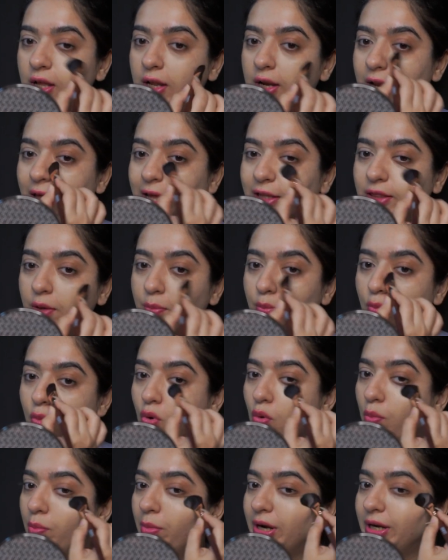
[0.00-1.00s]
Like the
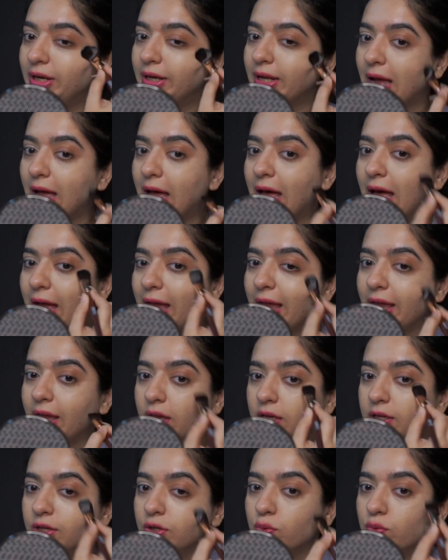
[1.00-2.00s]
moment I
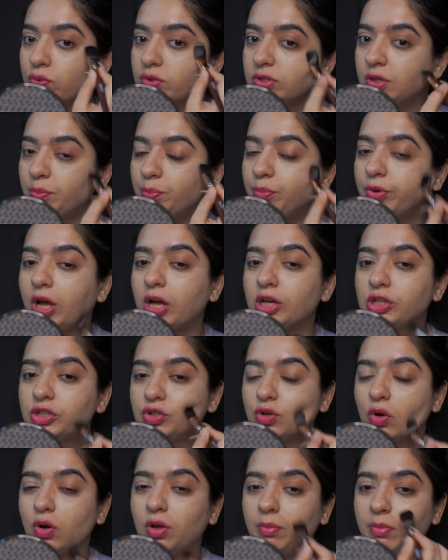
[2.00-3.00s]
use the
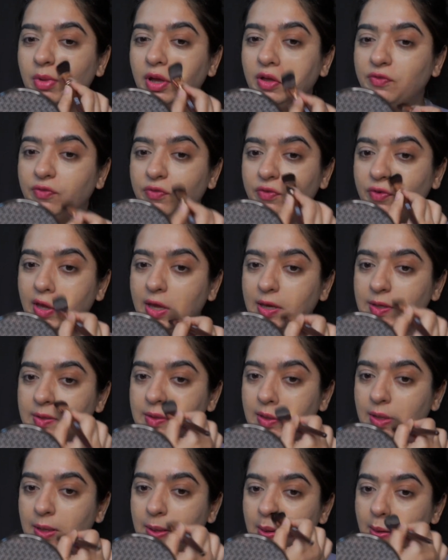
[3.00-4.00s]
brush on my face,
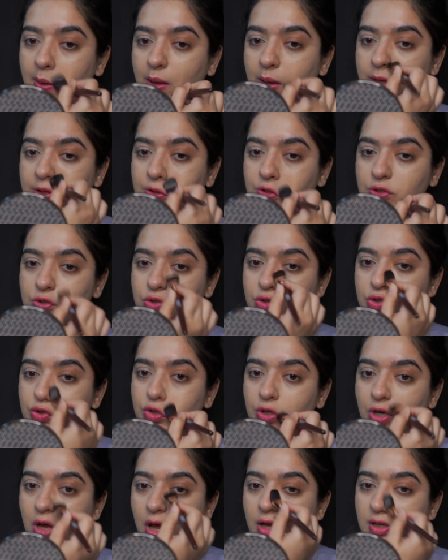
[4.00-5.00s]
it
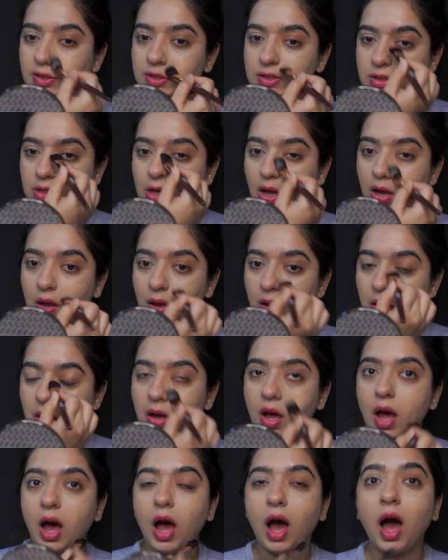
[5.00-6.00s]
just
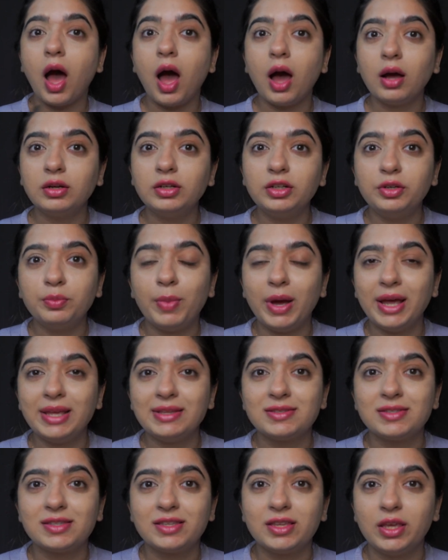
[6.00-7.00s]
hugged my
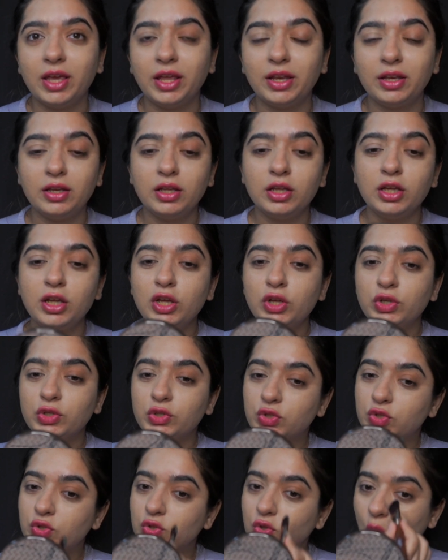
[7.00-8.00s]
skin
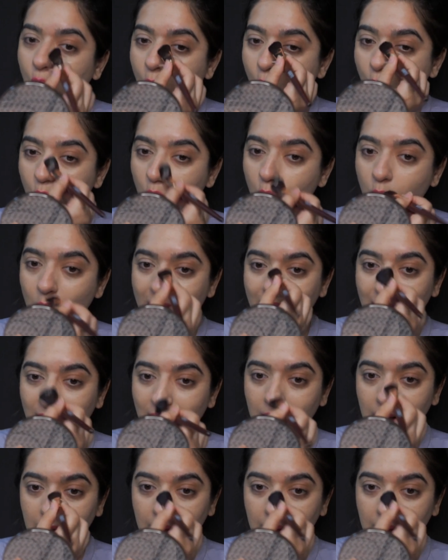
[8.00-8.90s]
so well.